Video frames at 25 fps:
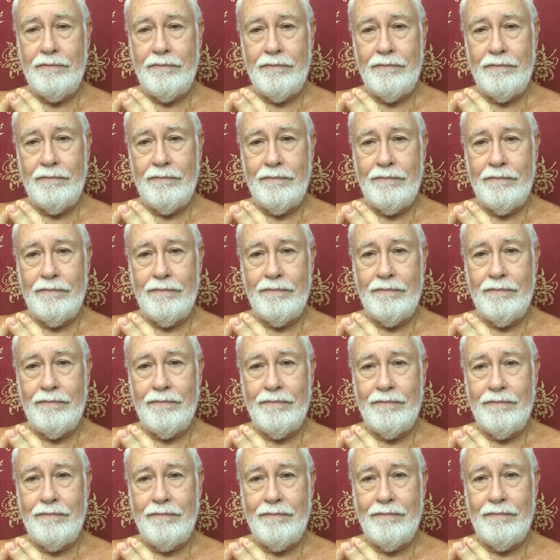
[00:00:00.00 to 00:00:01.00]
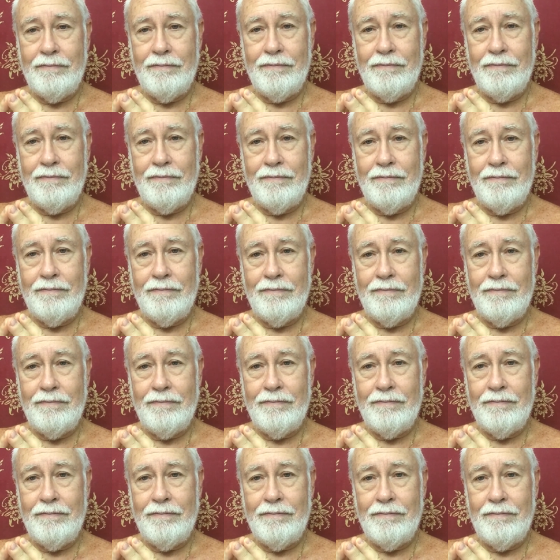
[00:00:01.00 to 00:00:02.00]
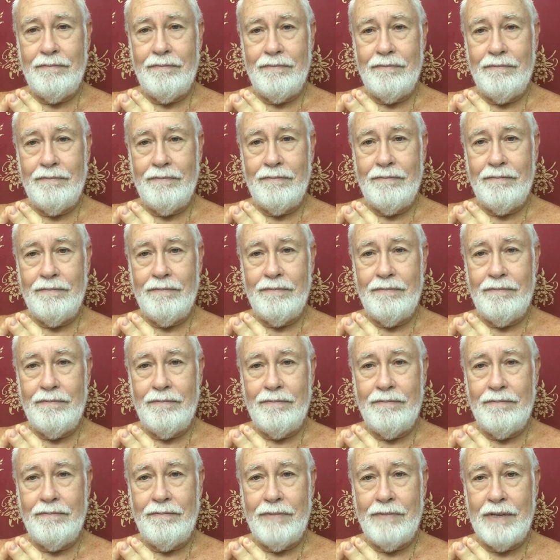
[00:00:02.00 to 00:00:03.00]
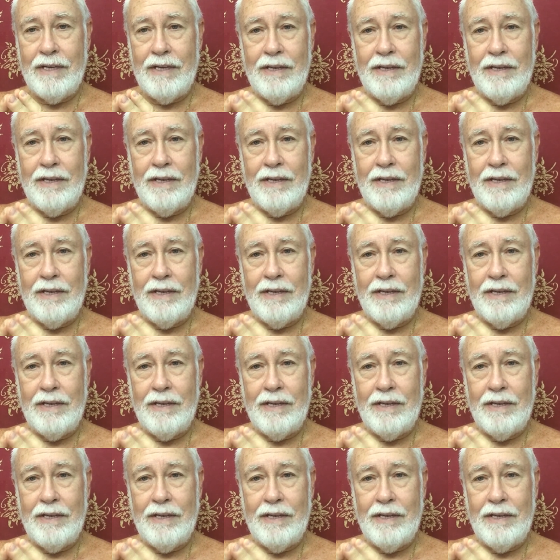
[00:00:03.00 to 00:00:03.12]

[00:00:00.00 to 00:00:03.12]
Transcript: (silence)